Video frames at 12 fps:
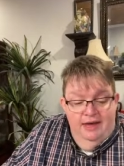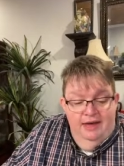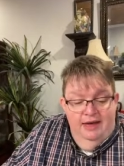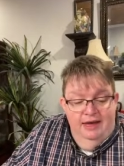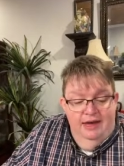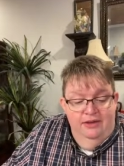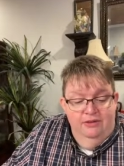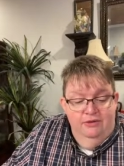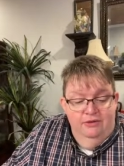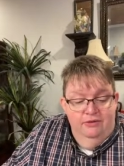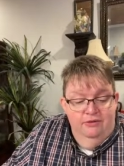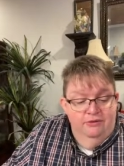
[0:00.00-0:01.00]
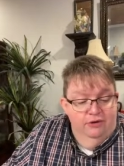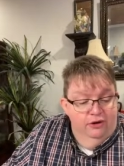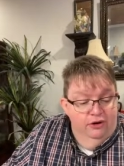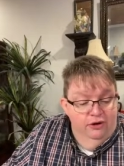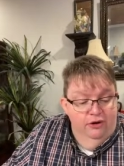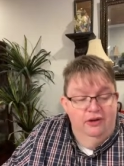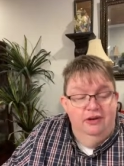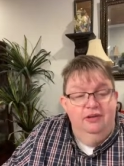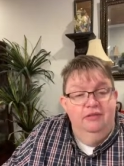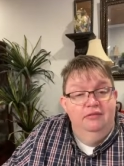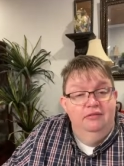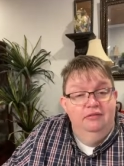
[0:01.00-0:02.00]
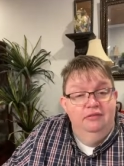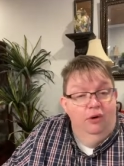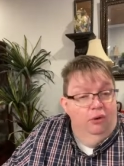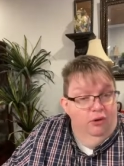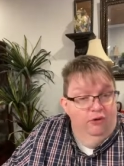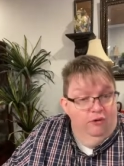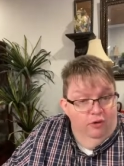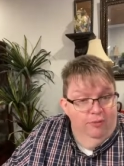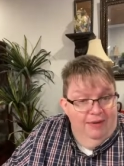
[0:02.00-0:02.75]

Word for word: uh, either for good or for